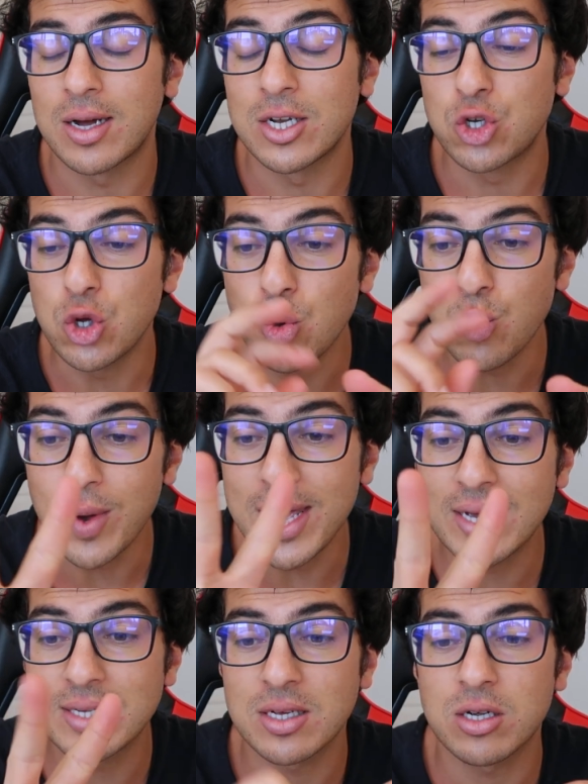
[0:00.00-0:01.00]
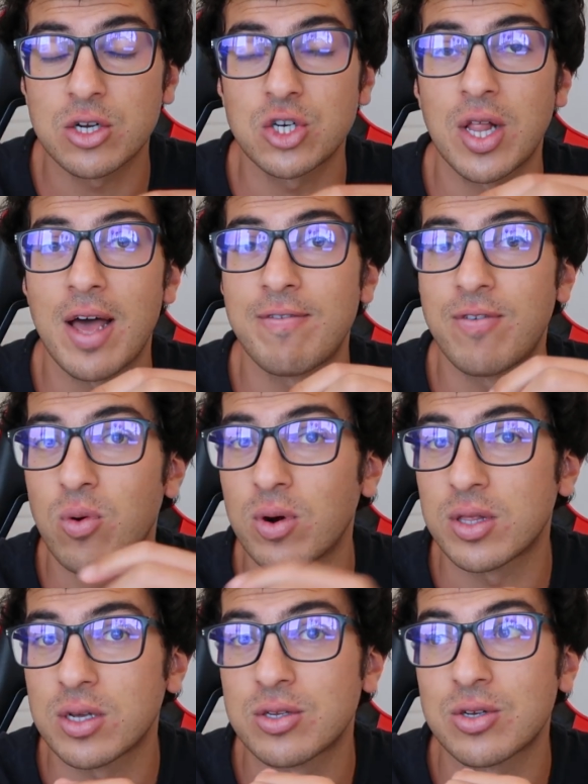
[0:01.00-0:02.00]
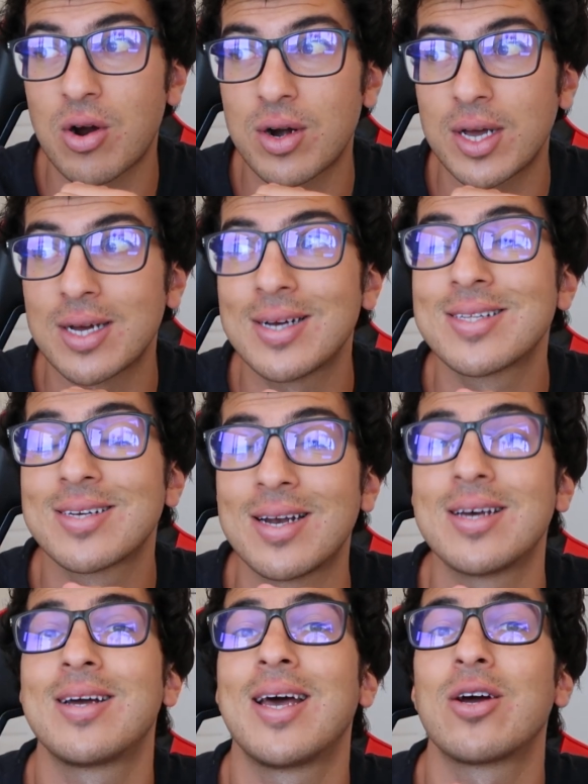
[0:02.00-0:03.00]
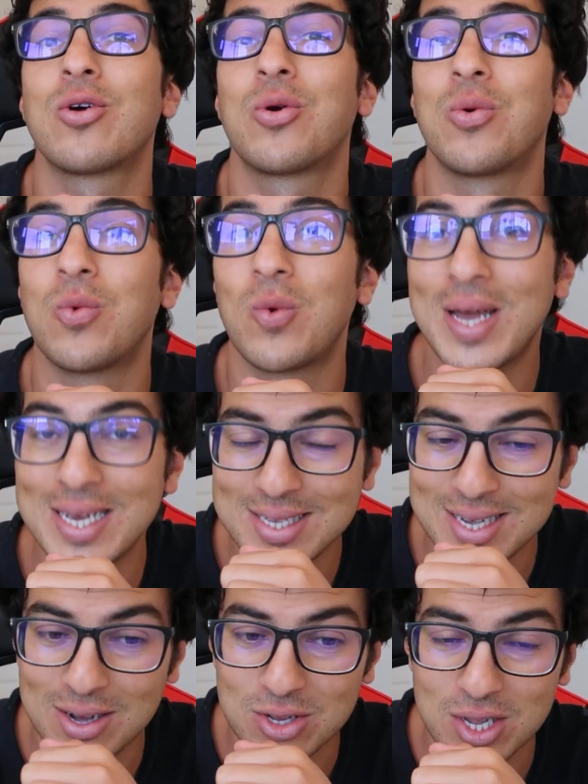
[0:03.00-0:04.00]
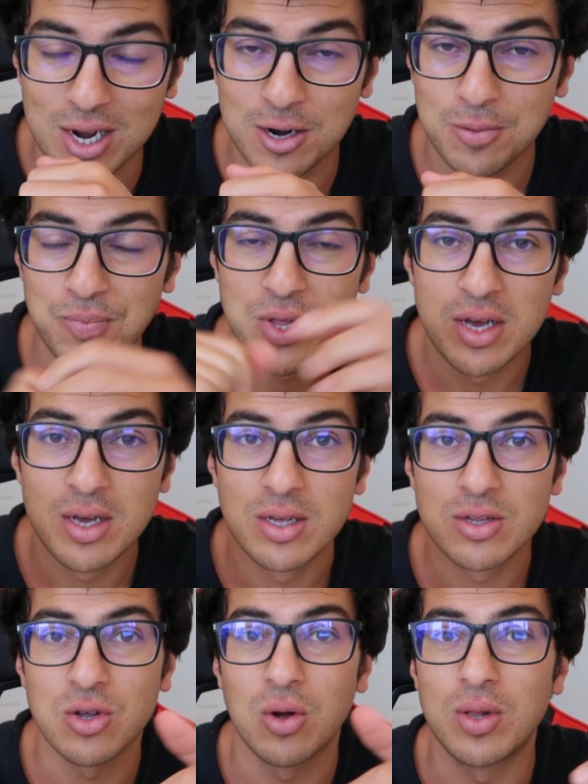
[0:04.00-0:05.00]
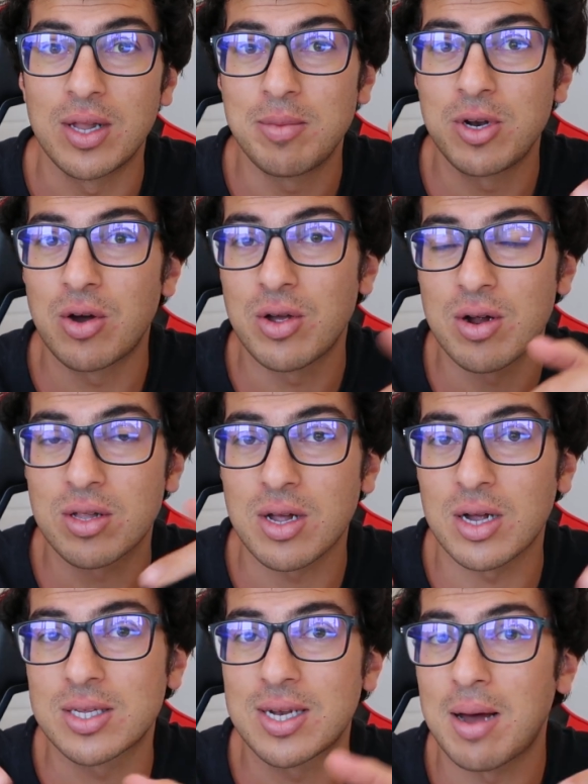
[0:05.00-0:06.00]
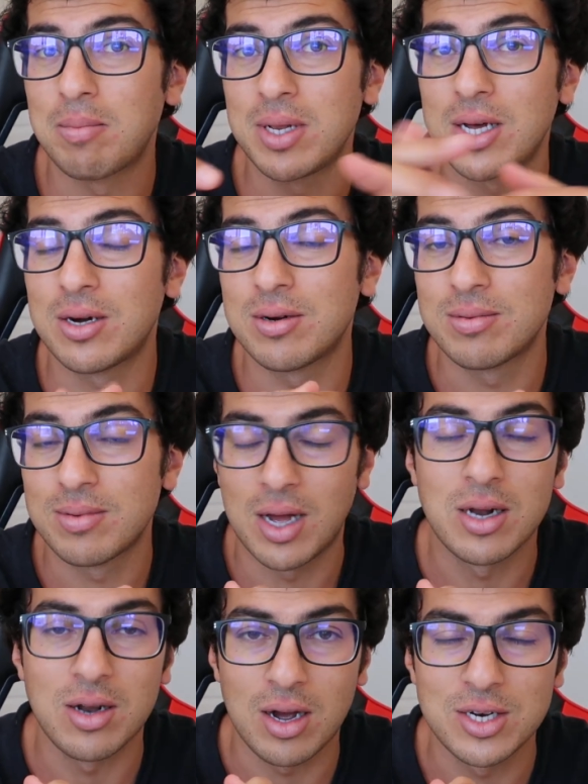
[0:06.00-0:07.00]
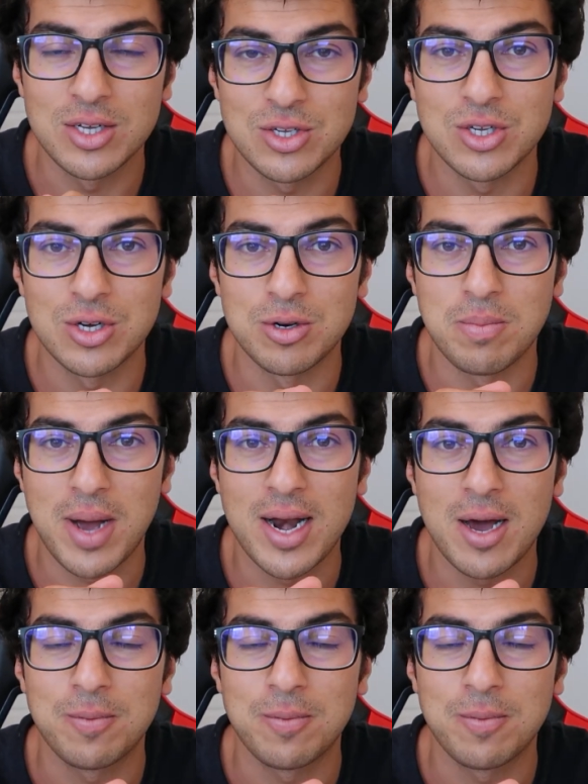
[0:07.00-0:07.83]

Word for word: uh, in two weeks on July fourth, starting. It's gonna get crazy out there. So let me know your thoughts down below. I'll talk to you soon. Bye